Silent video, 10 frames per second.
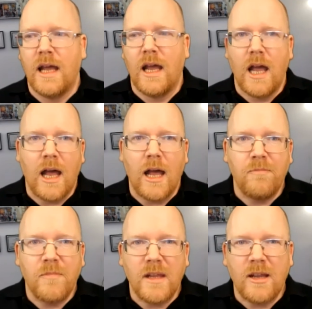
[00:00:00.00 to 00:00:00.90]

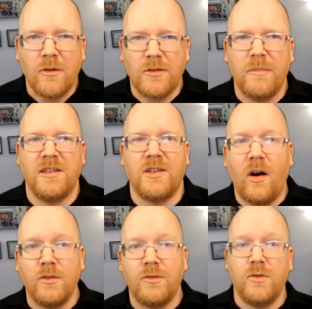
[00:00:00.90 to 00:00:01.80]
it also makes it
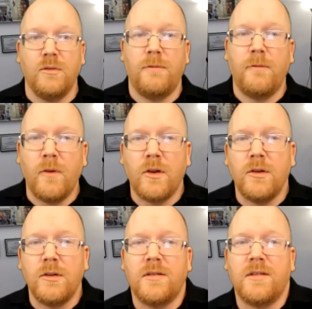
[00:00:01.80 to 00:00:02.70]
hard to
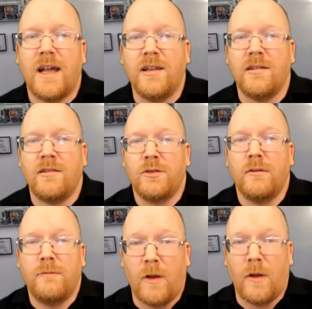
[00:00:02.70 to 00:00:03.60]
focus, and there's a lot
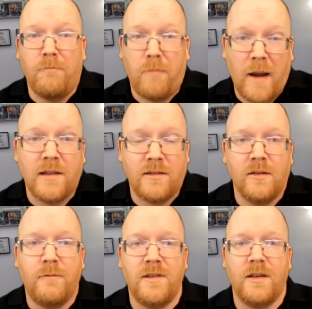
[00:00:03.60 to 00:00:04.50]
of
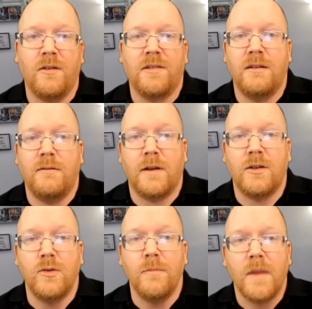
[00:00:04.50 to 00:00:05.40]
unpleasant physical side effect
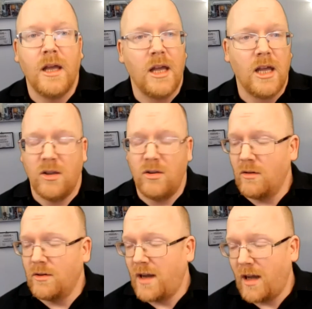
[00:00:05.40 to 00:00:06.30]
too. You
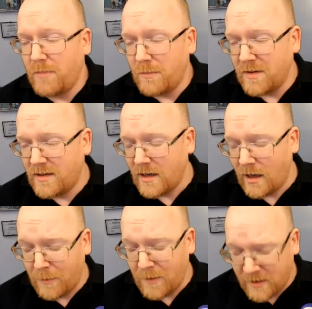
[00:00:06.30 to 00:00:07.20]
got heart
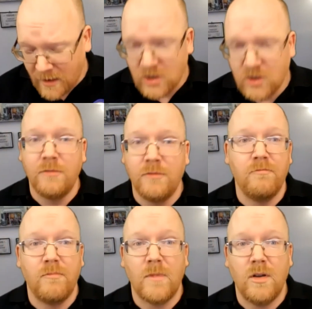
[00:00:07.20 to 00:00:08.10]
palpitation,
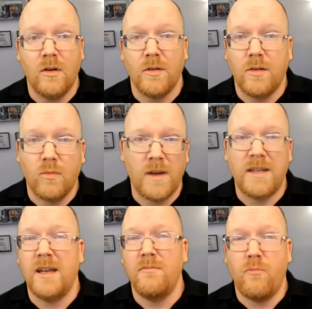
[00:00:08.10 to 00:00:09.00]
you got
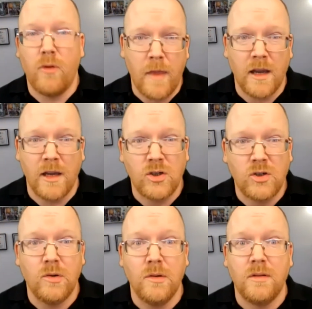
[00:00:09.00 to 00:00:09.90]
sweating, breathing issues,